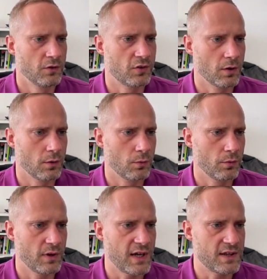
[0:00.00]

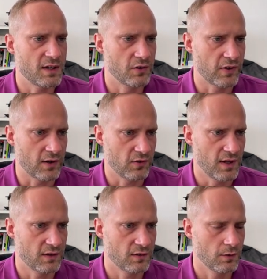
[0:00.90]
So it tells us
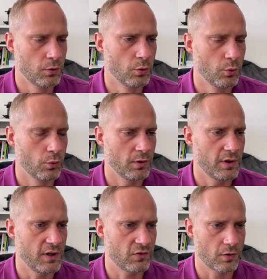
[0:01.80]
that
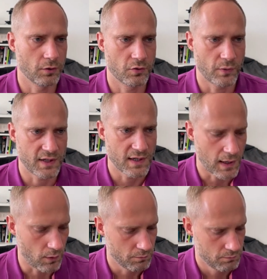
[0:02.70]
who is logged right
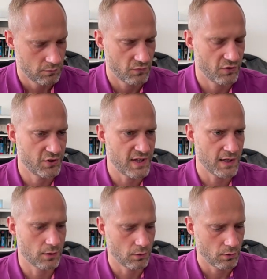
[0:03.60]
now.
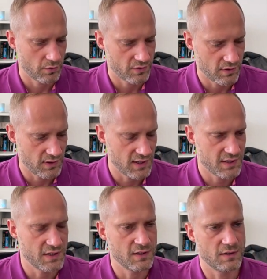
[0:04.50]
Diego, he
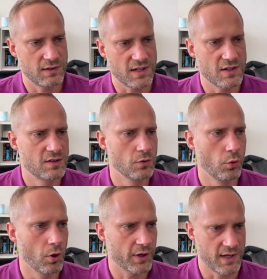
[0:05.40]
didn't need
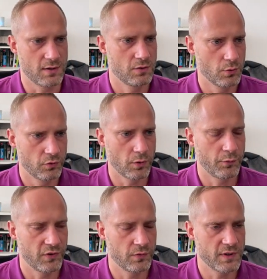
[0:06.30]
to log in to
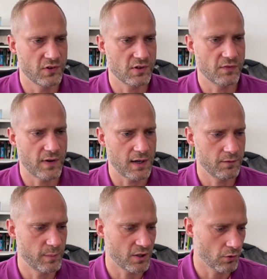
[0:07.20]
Office
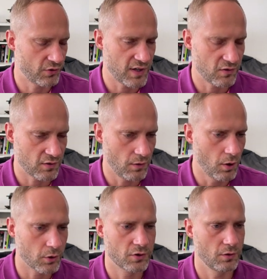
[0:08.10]
365 because he's
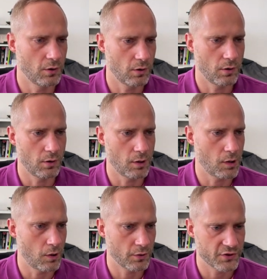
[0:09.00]
logged
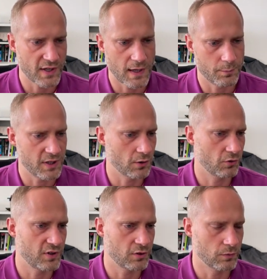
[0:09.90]
all the time
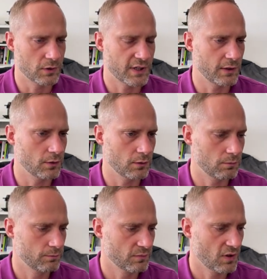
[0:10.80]
because he's working
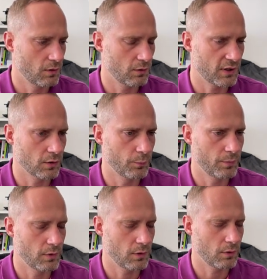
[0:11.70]
on
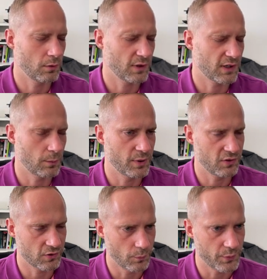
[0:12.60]
a
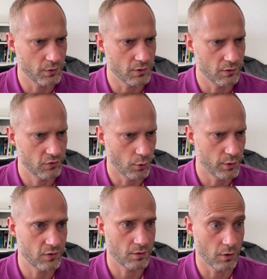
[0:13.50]
company's computer.
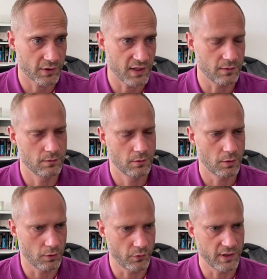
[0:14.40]
So he's logged in
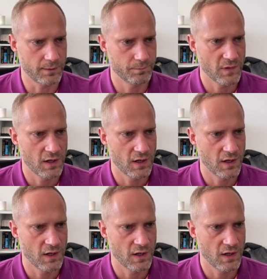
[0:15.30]
already.